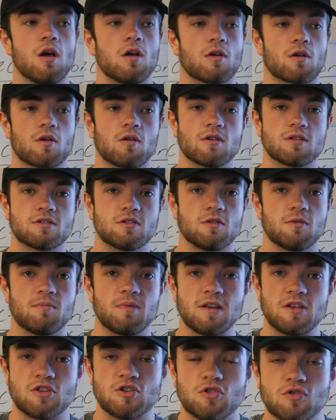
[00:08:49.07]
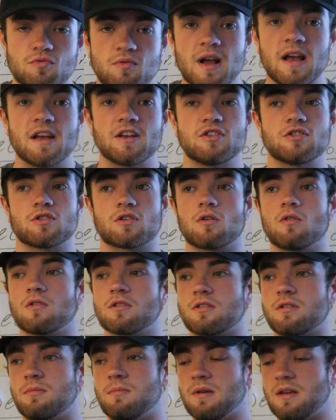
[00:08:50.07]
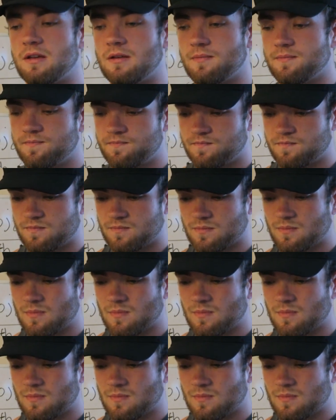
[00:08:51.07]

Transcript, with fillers: you're going to be stressed, you're going to be